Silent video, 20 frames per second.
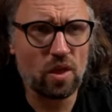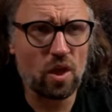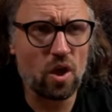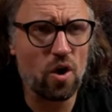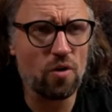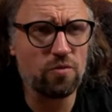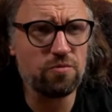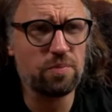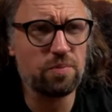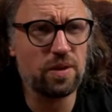
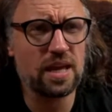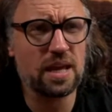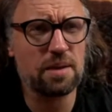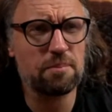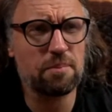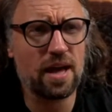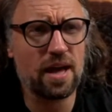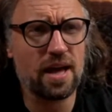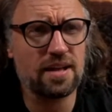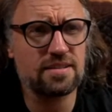Often playing in
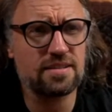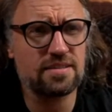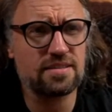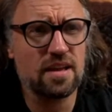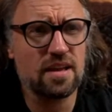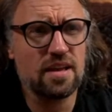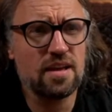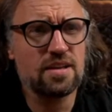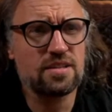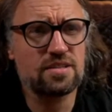bands,
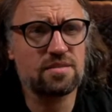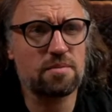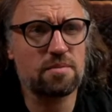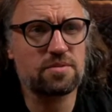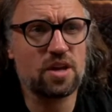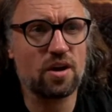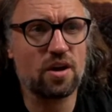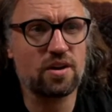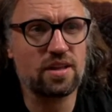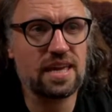sometimes
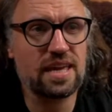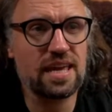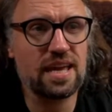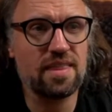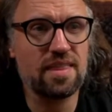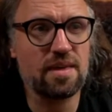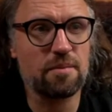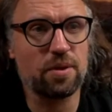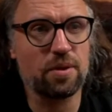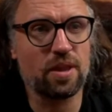can't hear
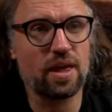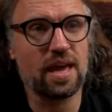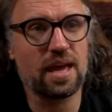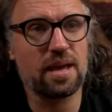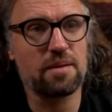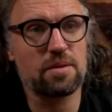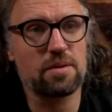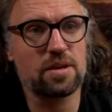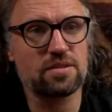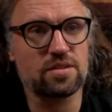they're
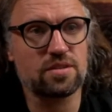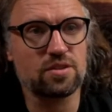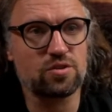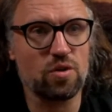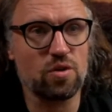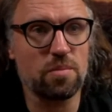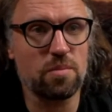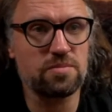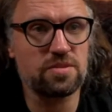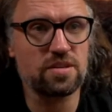playing because the
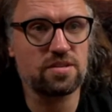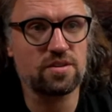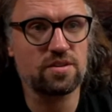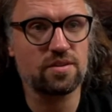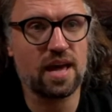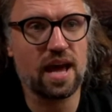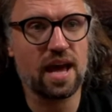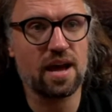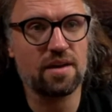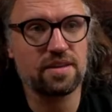drums are too
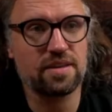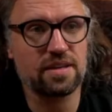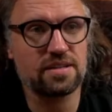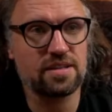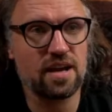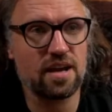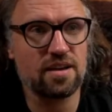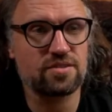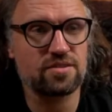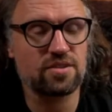loud, the
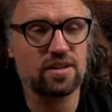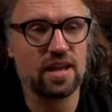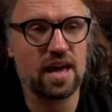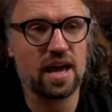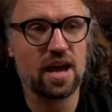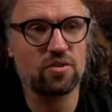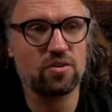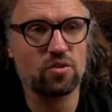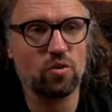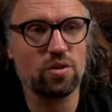guitar's too
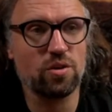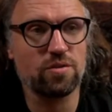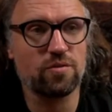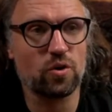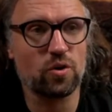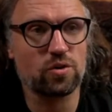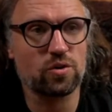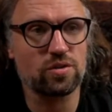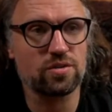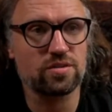loud, or the
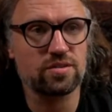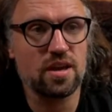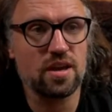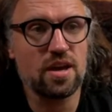vocals.